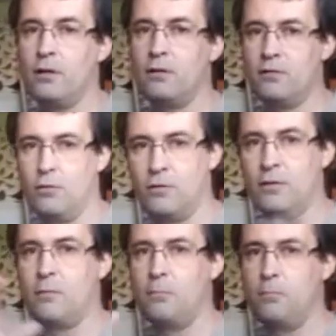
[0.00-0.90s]
So it
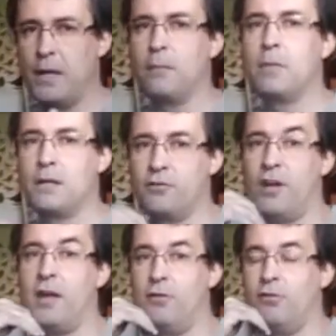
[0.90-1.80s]
was a big
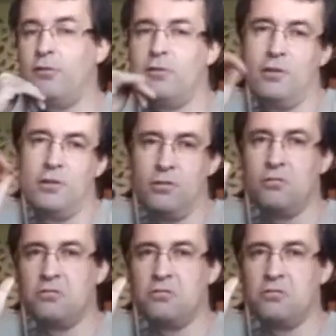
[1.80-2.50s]
change. So it took,